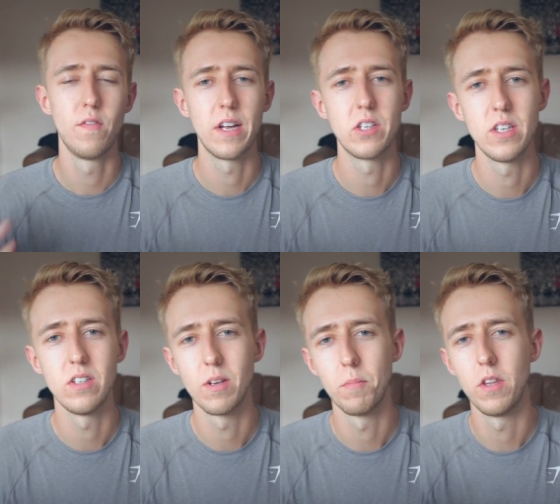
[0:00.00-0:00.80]
fixing
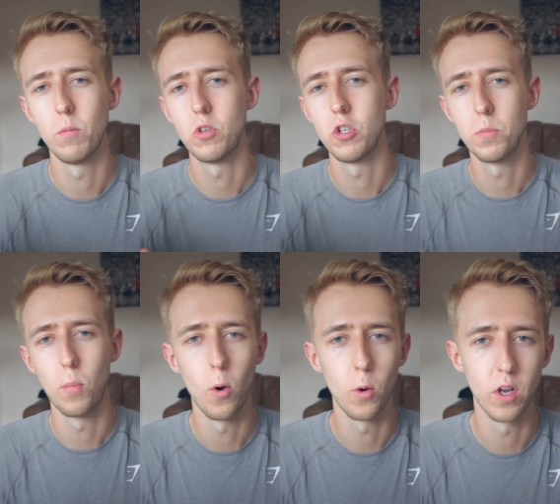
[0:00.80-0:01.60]
something which is
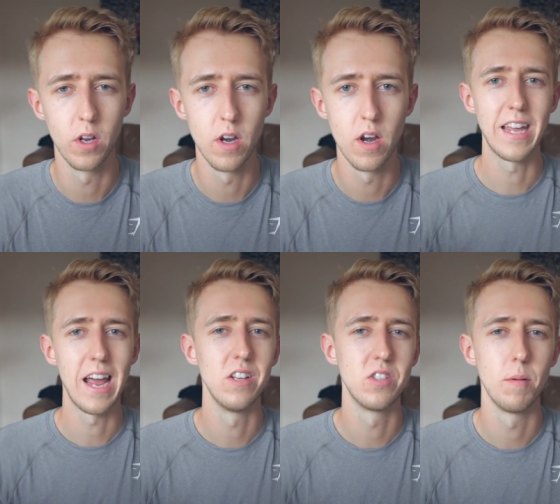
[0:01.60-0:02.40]
broken,
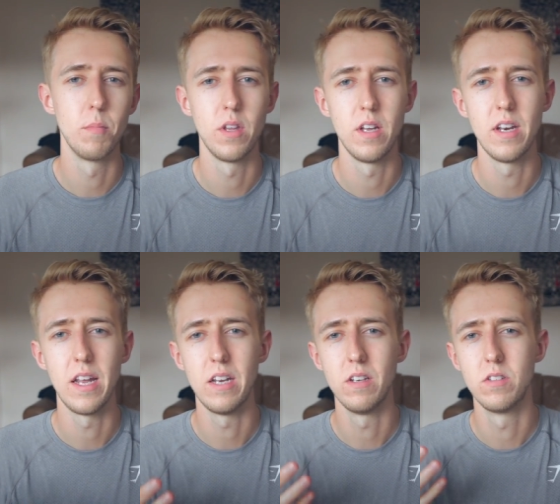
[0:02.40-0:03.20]
getting something
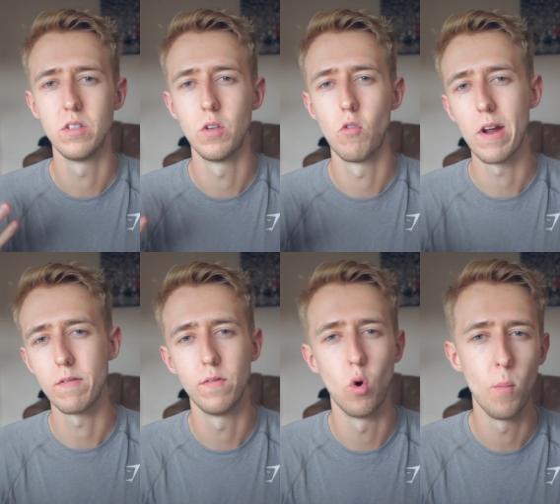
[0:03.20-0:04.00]
into the right
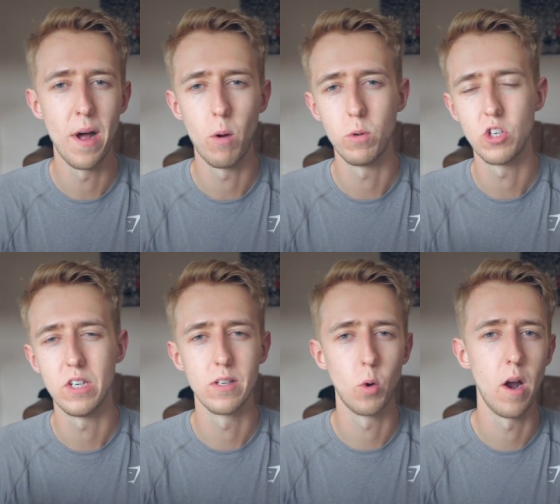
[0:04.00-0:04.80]
format which
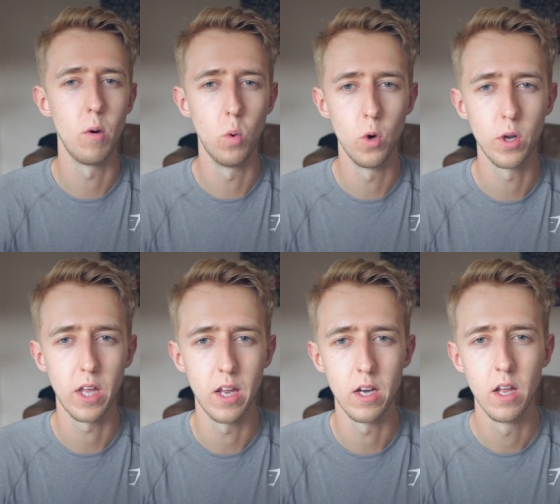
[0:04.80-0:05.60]
isn't quite
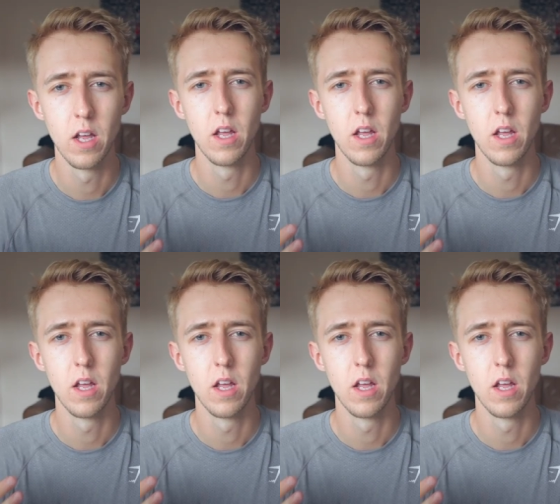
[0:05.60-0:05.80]
working.